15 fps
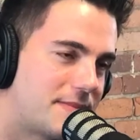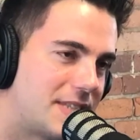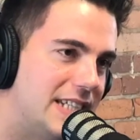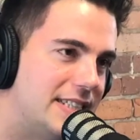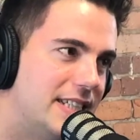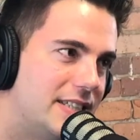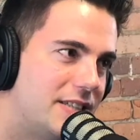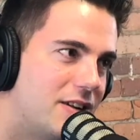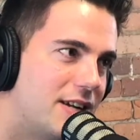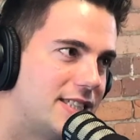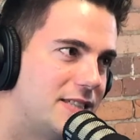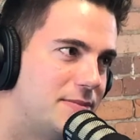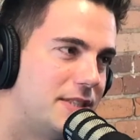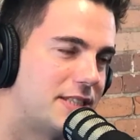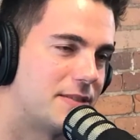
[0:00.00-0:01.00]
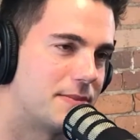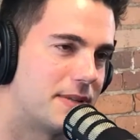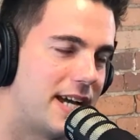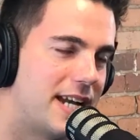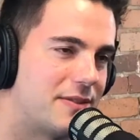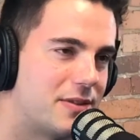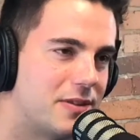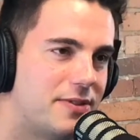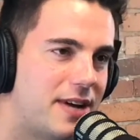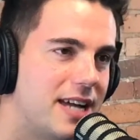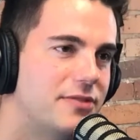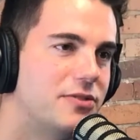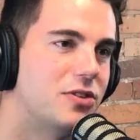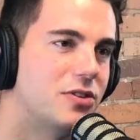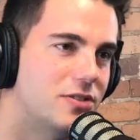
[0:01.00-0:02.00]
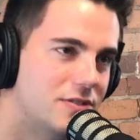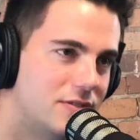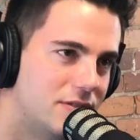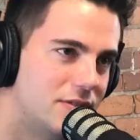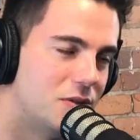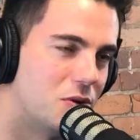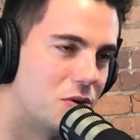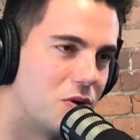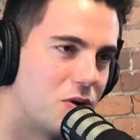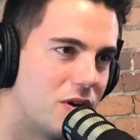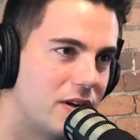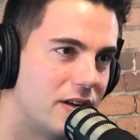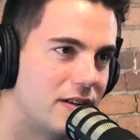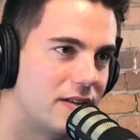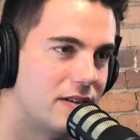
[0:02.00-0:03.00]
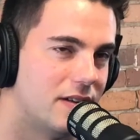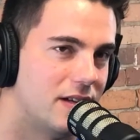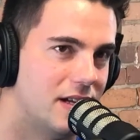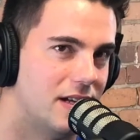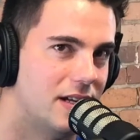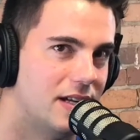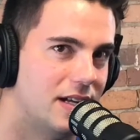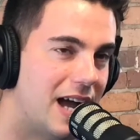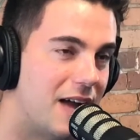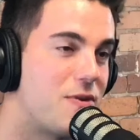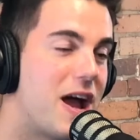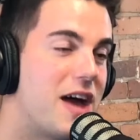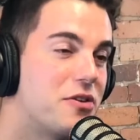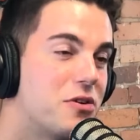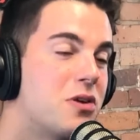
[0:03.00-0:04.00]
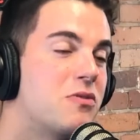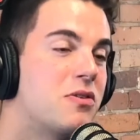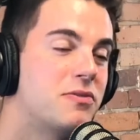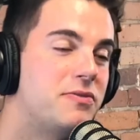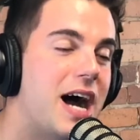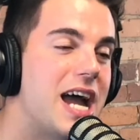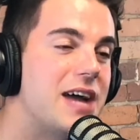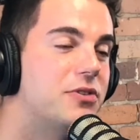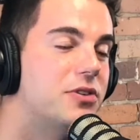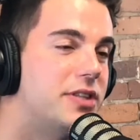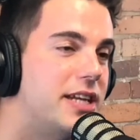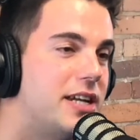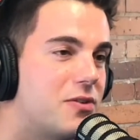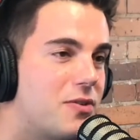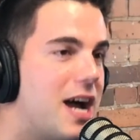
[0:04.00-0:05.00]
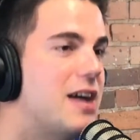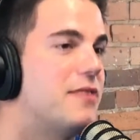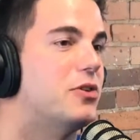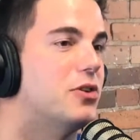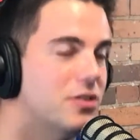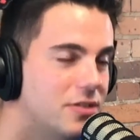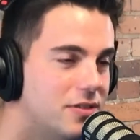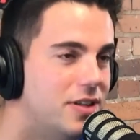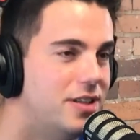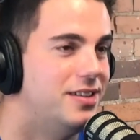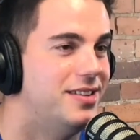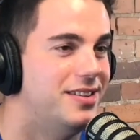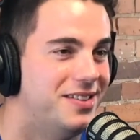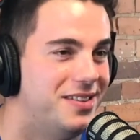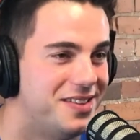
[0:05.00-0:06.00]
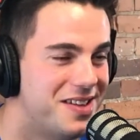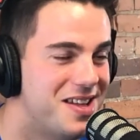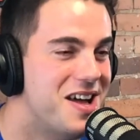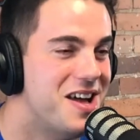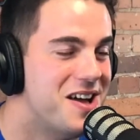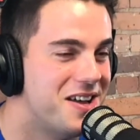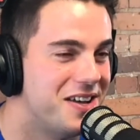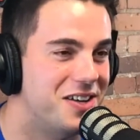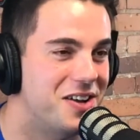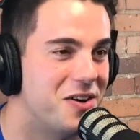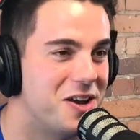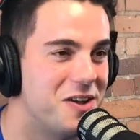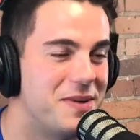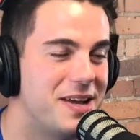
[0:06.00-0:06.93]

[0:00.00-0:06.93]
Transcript: I think there has to be some kind of revival, or I'd rather a revival than a rival. You know what I mean?